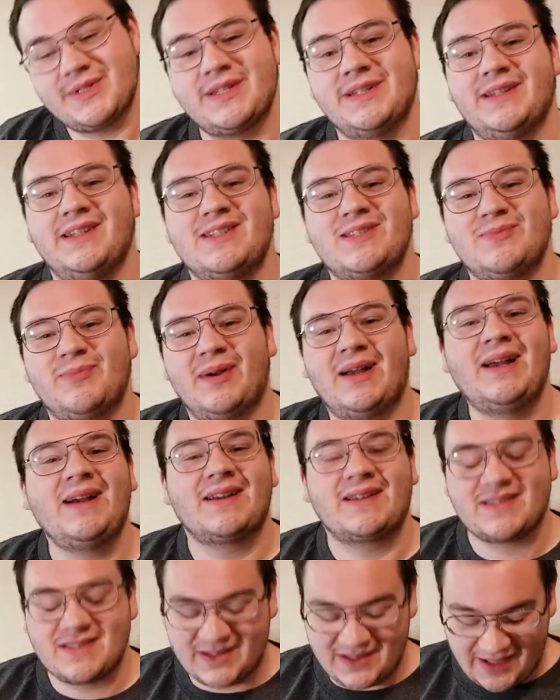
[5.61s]
in this
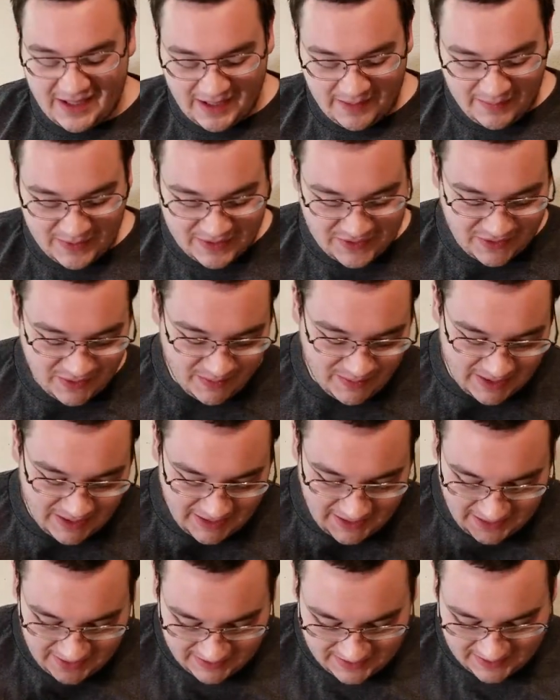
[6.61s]
box. I'm
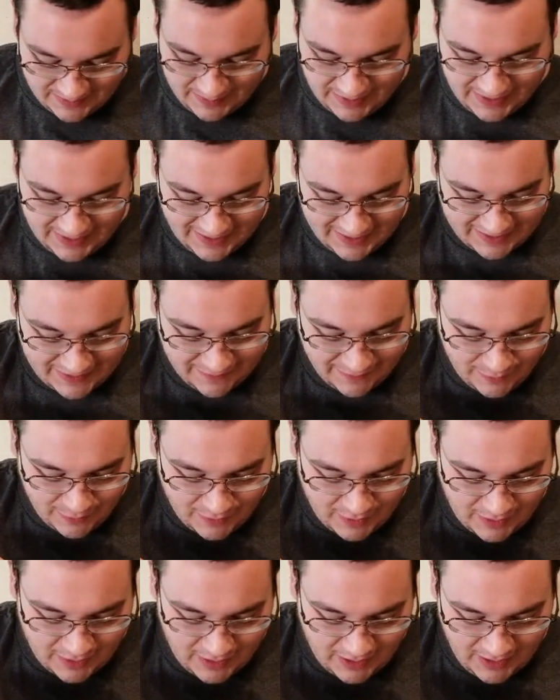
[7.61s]
assuming it's a P S
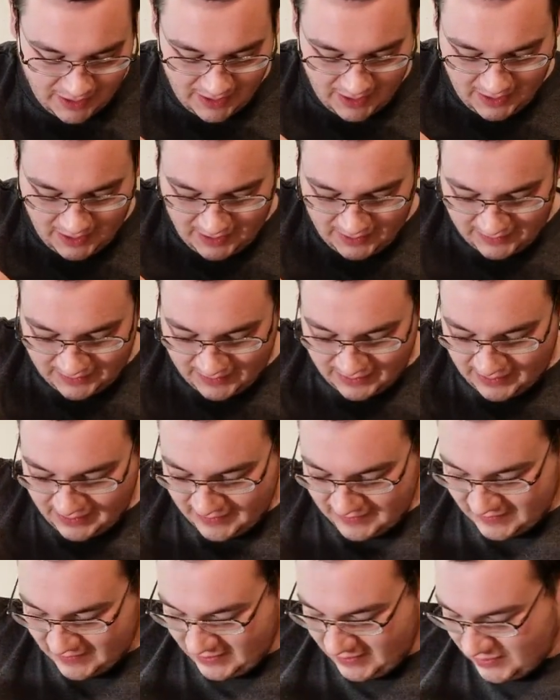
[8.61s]
four that
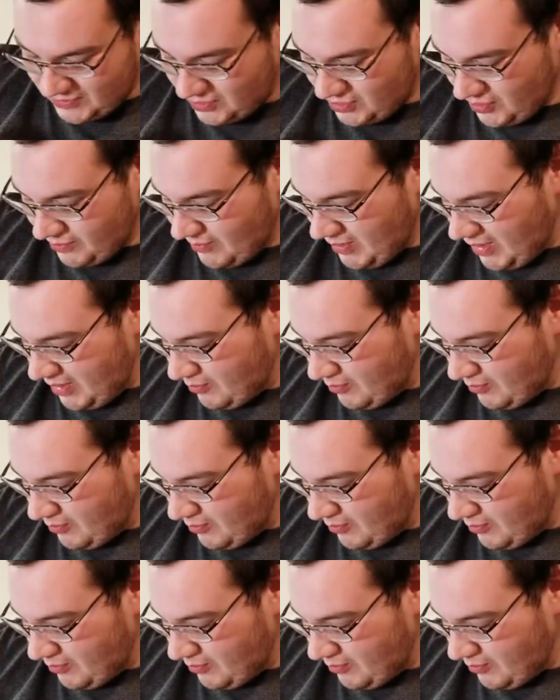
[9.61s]
needs an H D M I